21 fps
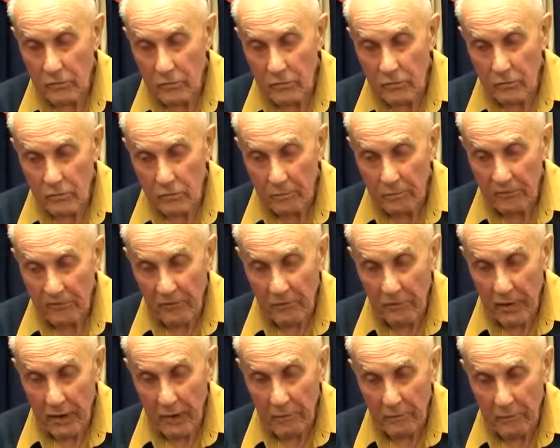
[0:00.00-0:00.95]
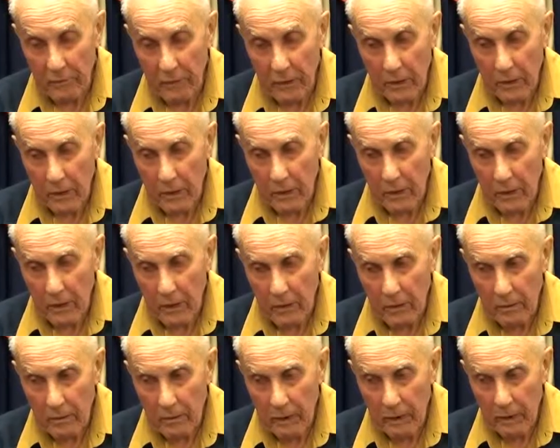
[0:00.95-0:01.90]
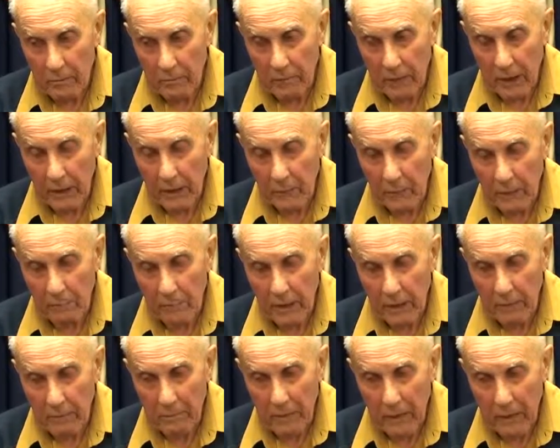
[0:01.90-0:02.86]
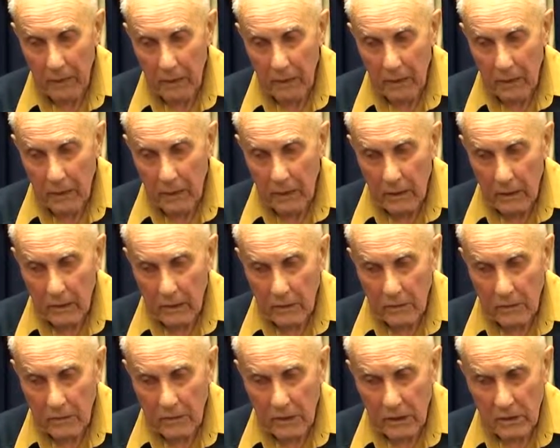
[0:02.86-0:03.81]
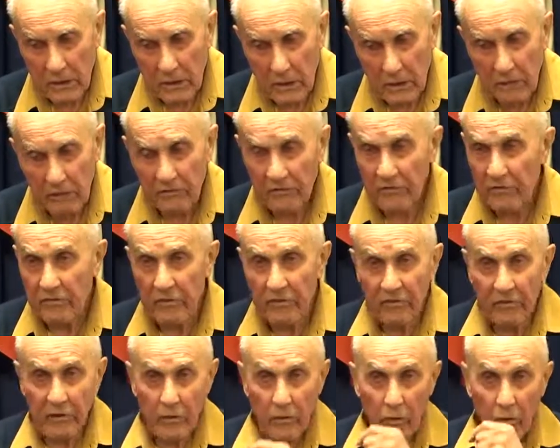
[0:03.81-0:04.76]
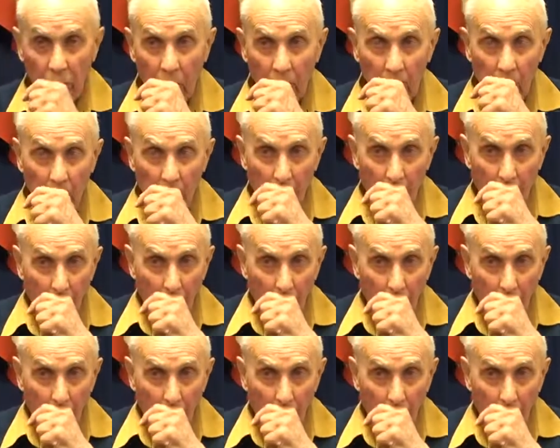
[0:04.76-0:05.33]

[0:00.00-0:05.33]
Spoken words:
strip for the airplane would be about 650 feet long.